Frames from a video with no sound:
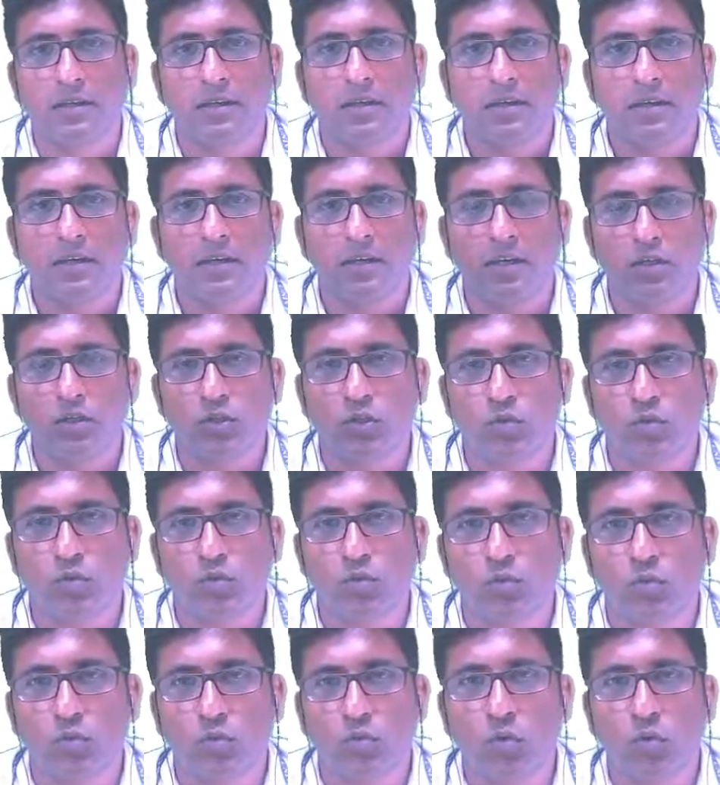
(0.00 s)
has
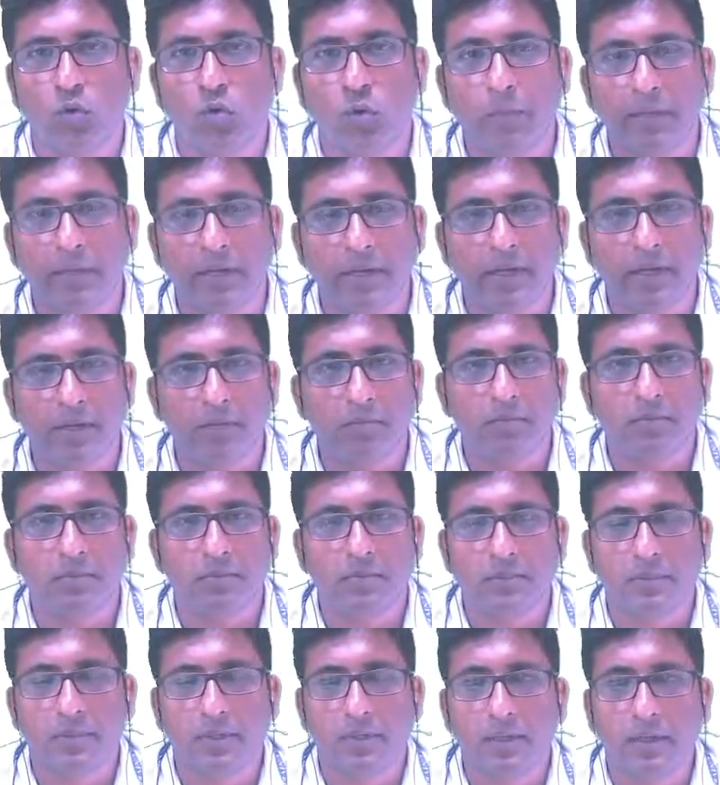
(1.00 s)
to open up
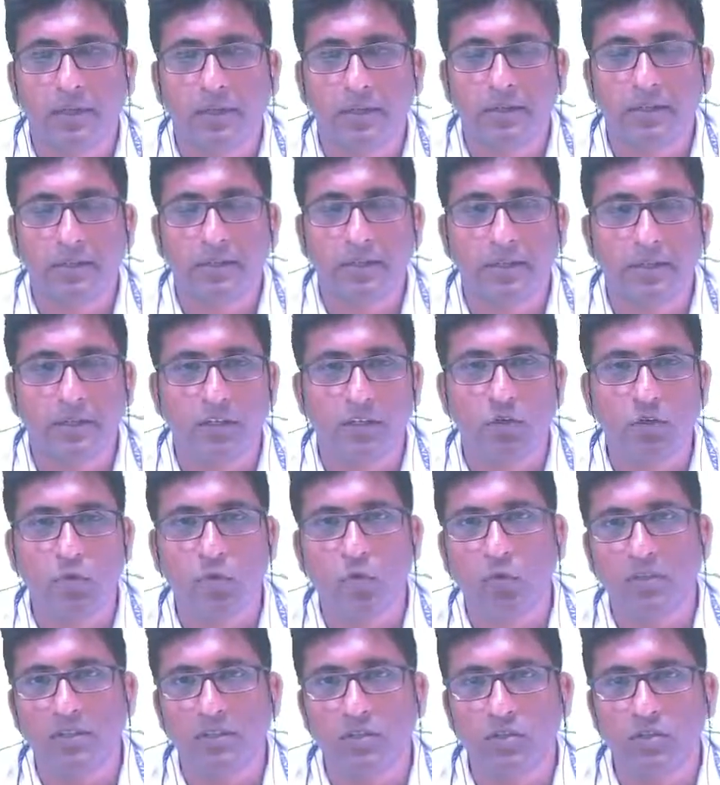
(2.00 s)
and then new
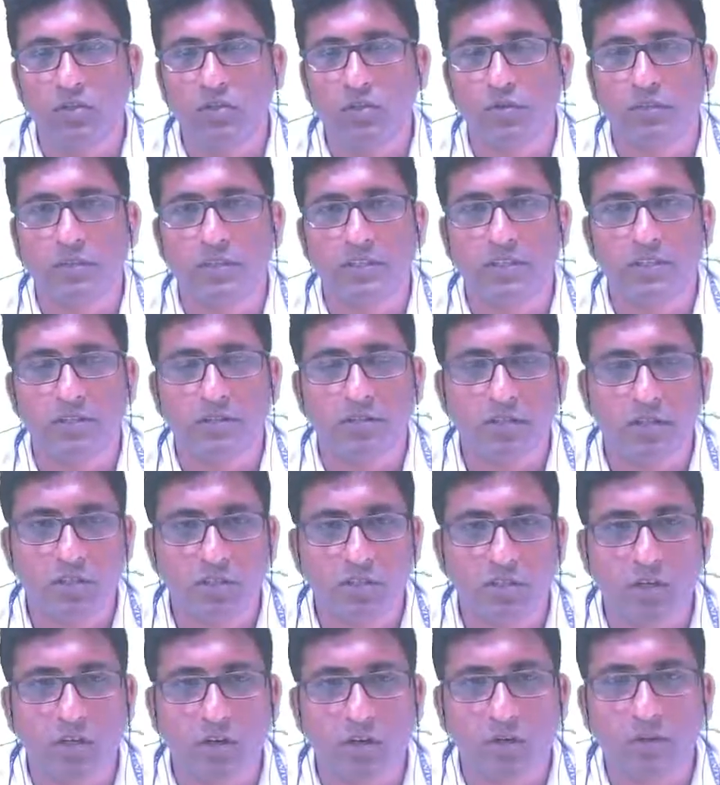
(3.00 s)
ones should be
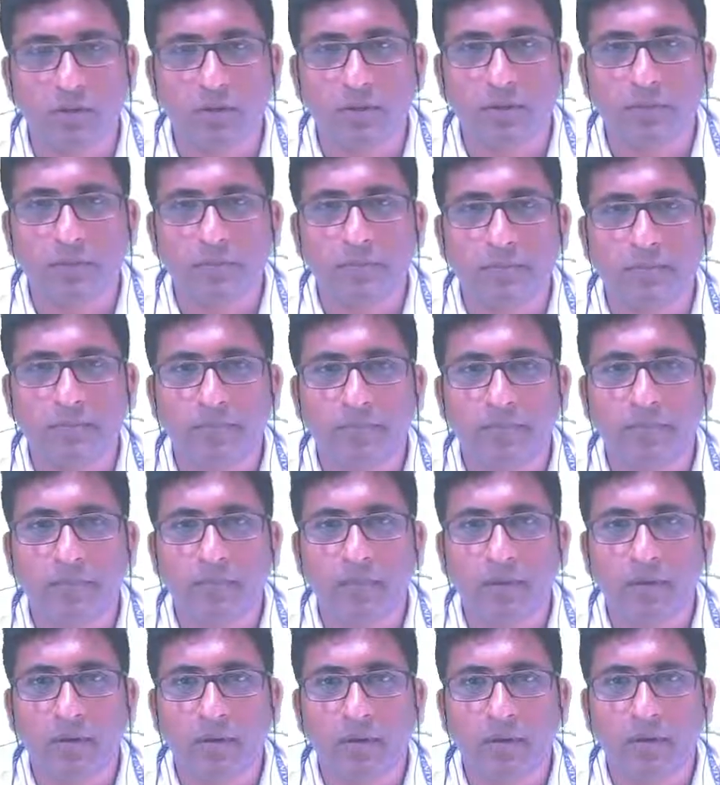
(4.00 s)
stretched out.
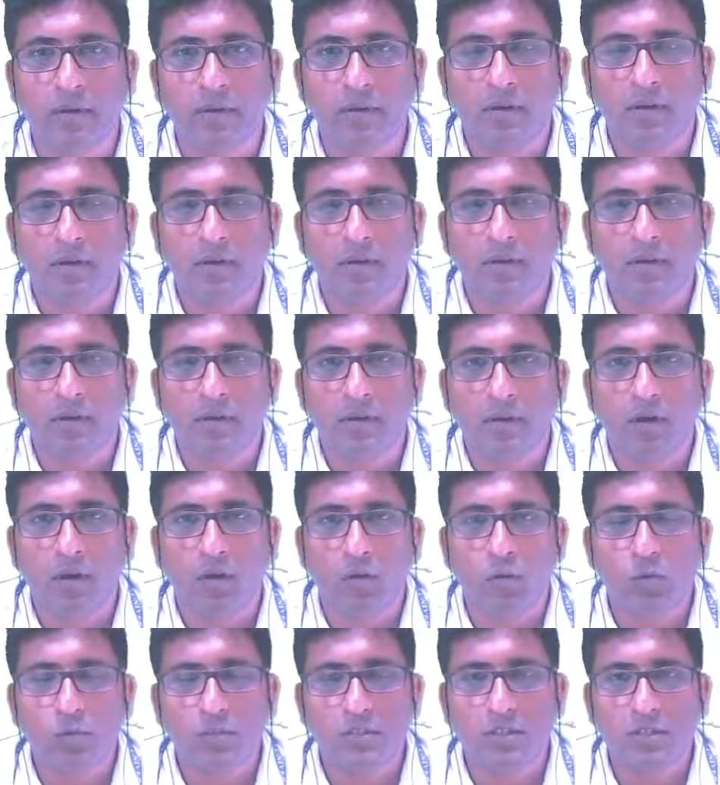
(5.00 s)
How
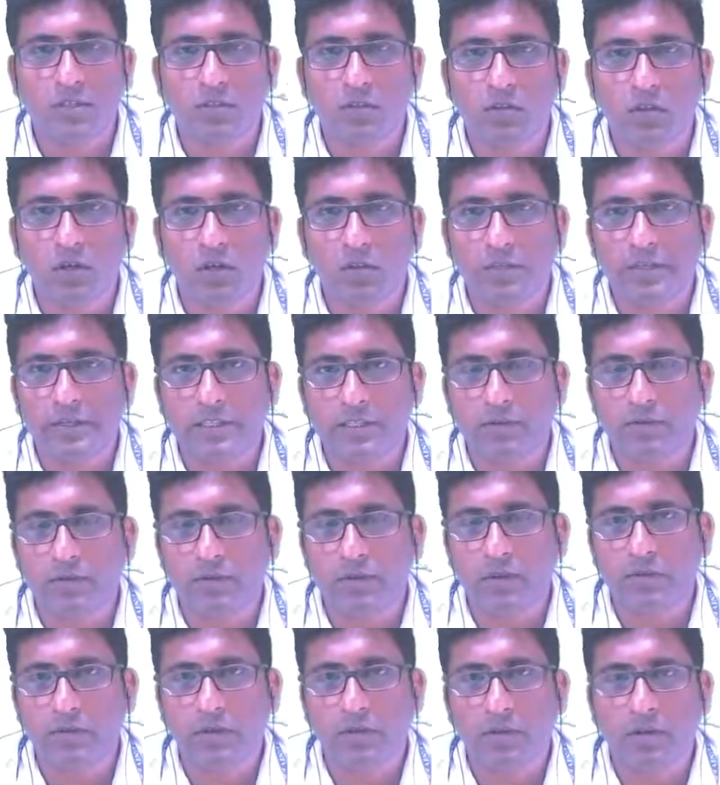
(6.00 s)
is this complex
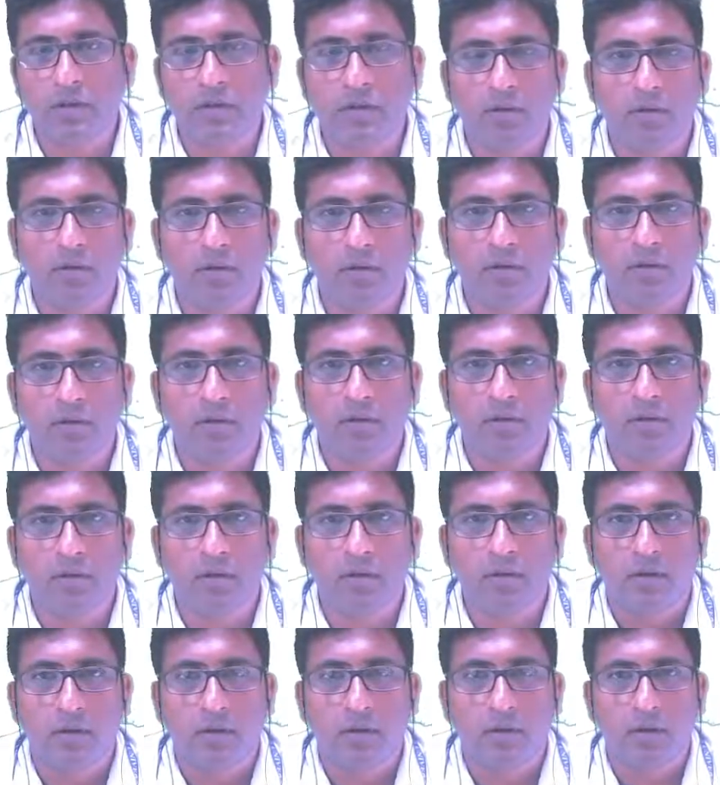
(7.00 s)
phenomenon
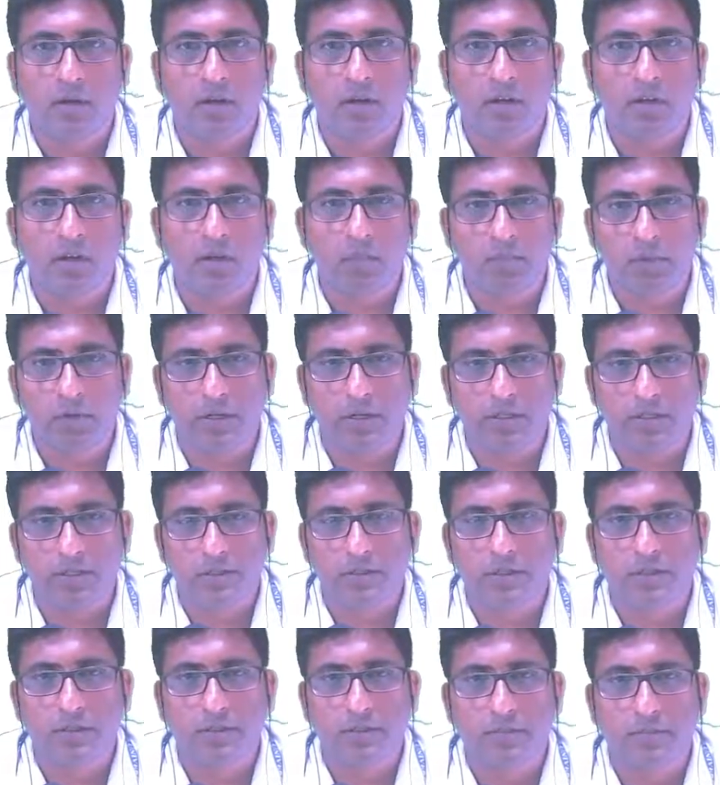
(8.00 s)

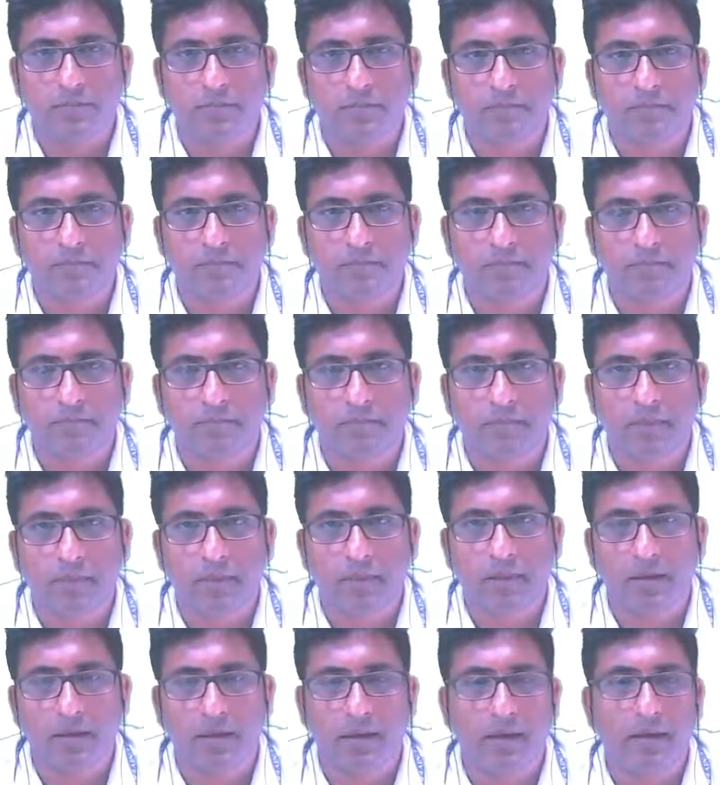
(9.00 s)
accomplished?
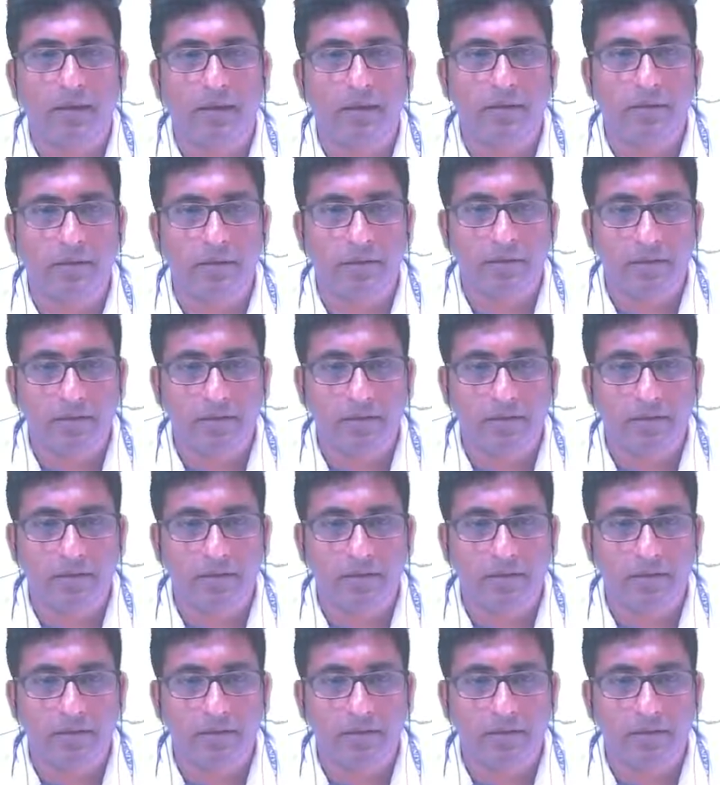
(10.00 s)
And